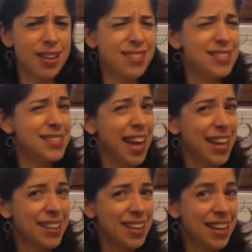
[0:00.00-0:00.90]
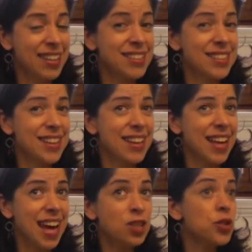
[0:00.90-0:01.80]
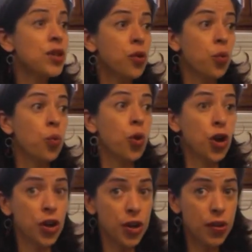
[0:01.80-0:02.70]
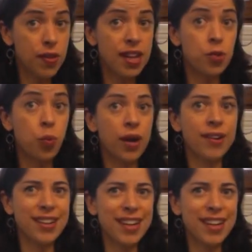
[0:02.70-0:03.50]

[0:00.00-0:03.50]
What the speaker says: and sadly it's actually the work that is wearing